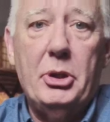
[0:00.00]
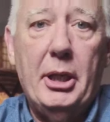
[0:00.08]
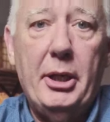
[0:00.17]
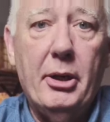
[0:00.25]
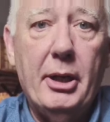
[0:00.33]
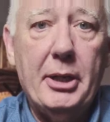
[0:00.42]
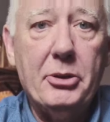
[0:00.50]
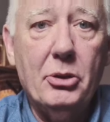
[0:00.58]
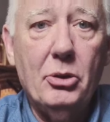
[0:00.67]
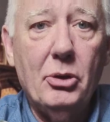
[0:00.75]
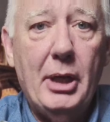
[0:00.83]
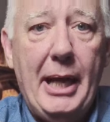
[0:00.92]
down here, it has a
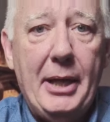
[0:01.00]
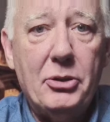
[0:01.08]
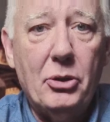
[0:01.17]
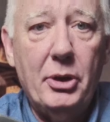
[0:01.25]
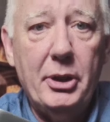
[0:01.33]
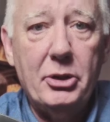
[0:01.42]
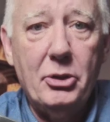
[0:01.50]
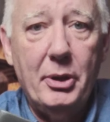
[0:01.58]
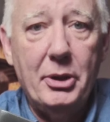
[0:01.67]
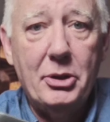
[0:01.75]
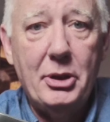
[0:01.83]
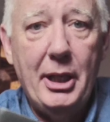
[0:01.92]
little latch on it, so
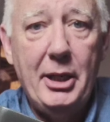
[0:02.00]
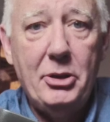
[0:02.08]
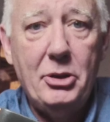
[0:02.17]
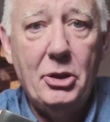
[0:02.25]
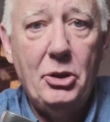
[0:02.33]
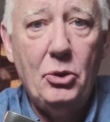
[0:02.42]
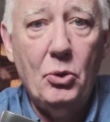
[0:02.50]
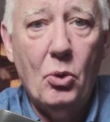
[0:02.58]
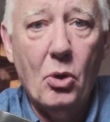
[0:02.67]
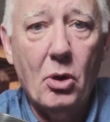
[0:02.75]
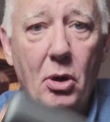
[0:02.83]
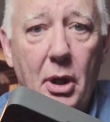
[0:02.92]
it stays
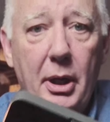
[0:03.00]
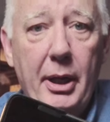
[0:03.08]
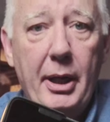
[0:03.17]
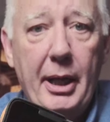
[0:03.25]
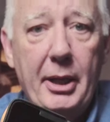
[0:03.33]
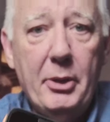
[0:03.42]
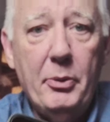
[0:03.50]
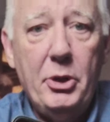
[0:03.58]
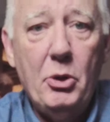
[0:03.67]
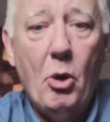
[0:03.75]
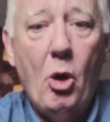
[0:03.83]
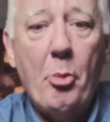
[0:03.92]
secure. And then when
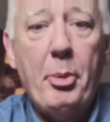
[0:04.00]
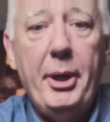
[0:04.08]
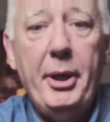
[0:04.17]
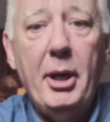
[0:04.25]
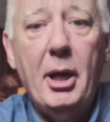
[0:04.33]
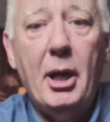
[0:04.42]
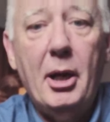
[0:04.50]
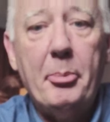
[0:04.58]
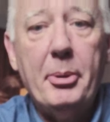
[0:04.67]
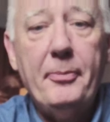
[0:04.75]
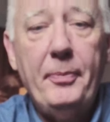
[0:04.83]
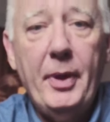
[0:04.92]
you open it
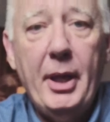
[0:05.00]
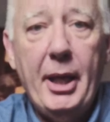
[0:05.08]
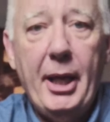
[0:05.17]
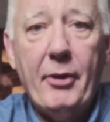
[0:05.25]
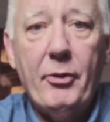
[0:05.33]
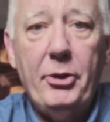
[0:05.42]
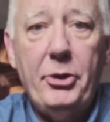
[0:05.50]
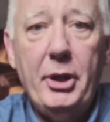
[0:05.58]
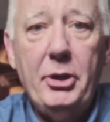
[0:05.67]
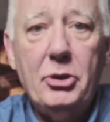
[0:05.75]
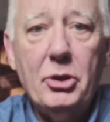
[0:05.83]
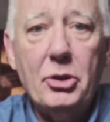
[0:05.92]
up,
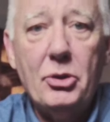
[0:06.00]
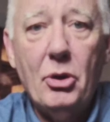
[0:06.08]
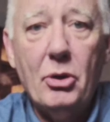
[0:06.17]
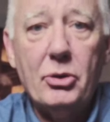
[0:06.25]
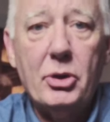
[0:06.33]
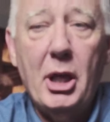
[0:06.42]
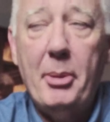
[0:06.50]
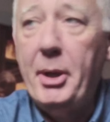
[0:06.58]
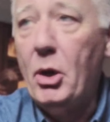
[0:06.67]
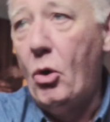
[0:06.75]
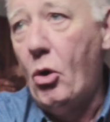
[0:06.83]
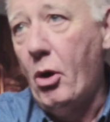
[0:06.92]
everything just starts coming
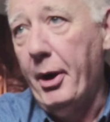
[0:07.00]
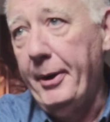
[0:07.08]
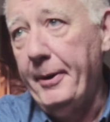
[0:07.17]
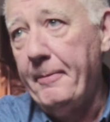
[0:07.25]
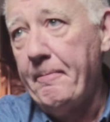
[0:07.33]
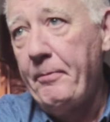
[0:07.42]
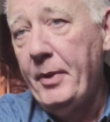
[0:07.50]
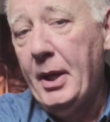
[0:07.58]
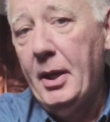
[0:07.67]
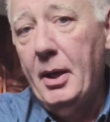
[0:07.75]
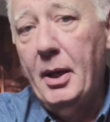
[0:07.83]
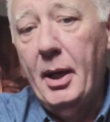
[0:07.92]
on.
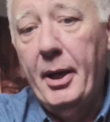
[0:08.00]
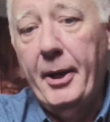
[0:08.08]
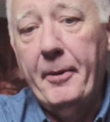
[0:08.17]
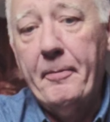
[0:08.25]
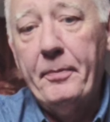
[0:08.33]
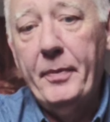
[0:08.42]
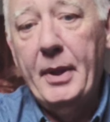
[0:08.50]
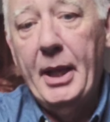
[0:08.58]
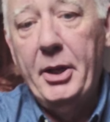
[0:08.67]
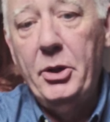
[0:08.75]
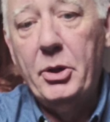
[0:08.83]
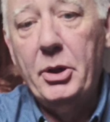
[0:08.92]
Now
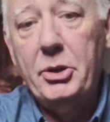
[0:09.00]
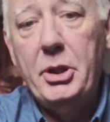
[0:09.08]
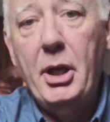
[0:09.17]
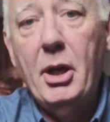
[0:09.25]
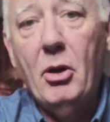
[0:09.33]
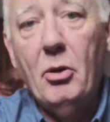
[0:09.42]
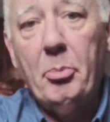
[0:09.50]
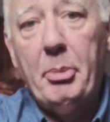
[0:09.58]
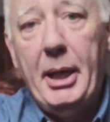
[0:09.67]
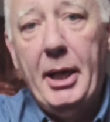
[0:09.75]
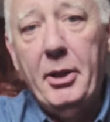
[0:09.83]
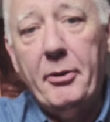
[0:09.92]
you can tell
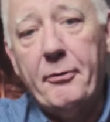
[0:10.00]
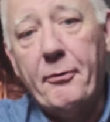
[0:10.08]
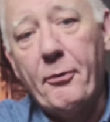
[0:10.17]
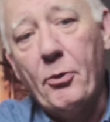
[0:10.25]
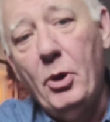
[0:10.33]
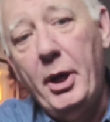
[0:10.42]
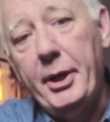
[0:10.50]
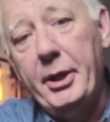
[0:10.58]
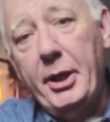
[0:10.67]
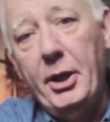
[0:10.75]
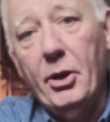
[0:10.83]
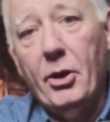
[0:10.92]
by the front
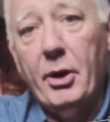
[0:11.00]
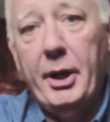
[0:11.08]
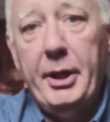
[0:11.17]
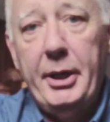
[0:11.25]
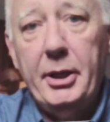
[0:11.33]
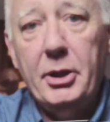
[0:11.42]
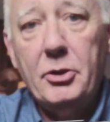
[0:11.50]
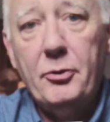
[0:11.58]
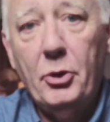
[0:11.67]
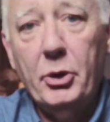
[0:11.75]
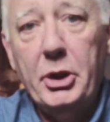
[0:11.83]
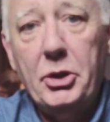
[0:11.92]
here, it is
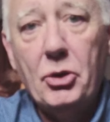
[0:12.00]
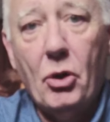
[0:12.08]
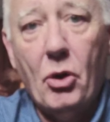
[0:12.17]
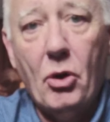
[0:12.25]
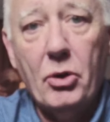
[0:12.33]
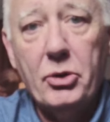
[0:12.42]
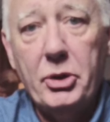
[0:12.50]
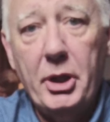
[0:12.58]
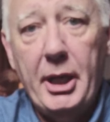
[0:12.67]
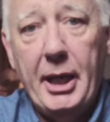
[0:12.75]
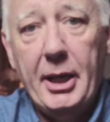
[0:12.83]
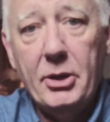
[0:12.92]
fully charged. It
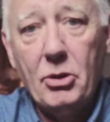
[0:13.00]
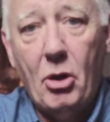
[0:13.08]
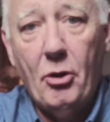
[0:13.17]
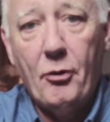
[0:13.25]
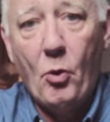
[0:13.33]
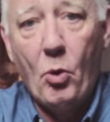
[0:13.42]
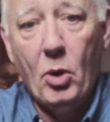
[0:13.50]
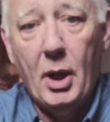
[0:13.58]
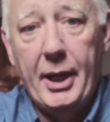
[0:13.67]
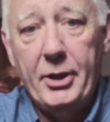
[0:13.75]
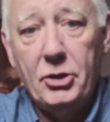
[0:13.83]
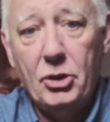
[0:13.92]
has all four
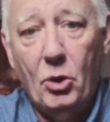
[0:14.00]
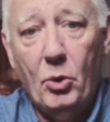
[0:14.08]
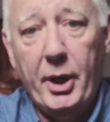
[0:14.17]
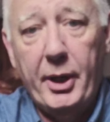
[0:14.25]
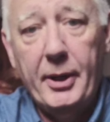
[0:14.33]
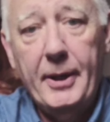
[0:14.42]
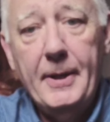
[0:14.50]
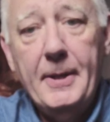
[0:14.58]
lights showing.